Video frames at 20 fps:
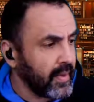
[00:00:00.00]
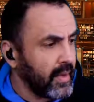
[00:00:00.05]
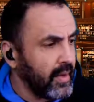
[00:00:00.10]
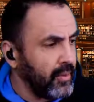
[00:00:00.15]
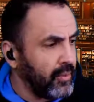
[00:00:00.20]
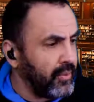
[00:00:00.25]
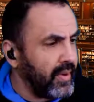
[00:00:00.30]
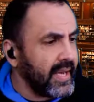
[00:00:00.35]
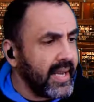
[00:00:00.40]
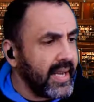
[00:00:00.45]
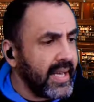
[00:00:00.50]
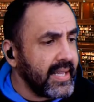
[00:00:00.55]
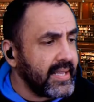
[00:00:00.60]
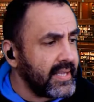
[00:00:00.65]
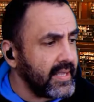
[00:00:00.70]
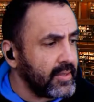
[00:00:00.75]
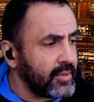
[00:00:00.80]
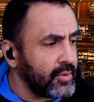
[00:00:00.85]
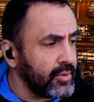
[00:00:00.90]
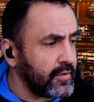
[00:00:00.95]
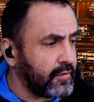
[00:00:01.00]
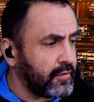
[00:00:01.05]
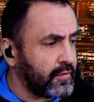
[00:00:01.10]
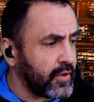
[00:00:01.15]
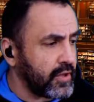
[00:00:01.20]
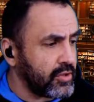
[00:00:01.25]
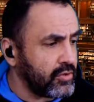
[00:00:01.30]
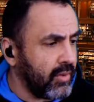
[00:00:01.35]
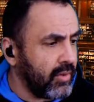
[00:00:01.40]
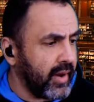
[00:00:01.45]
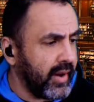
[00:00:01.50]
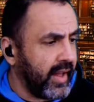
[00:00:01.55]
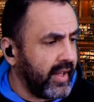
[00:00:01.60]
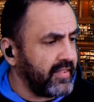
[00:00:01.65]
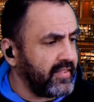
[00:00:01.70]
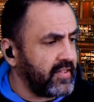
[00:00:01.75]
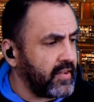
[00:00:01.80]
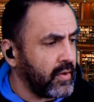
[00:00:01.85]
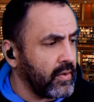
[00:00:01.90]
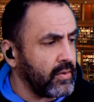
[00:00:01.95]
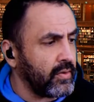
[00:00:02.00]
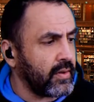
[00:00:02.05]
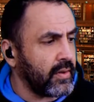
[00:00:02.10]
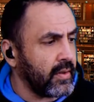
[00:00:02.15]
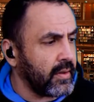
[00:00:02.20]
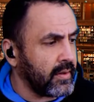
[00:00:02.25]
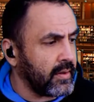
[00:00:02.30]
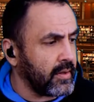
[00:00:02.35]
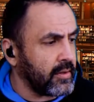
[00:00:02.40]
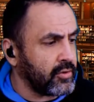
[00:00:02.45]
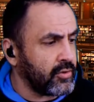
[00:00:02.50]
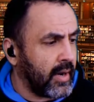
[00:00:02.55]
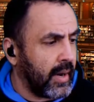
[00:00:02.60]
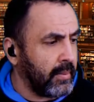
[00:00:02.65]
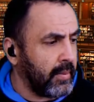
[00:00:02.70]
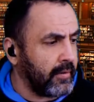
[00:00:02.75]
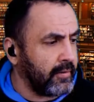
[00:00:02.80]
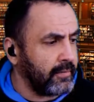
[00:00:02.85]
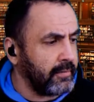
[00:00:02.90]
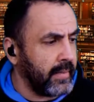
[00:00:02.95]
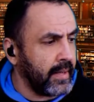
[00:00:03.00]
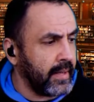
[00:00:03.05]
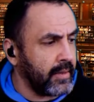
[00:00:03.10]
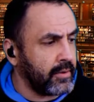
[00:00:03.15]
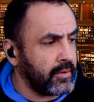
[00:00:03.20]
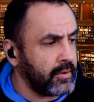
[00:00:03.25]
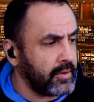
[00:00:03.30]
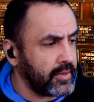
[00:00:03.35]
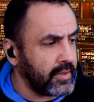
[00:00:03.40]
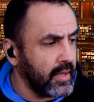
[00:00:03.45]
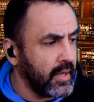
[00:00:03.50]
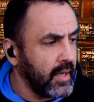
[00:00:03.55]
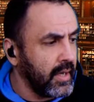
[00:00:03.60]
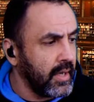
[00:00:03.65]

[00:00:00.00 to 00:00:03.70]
related to the first one I showed, the Tribe of Mentors.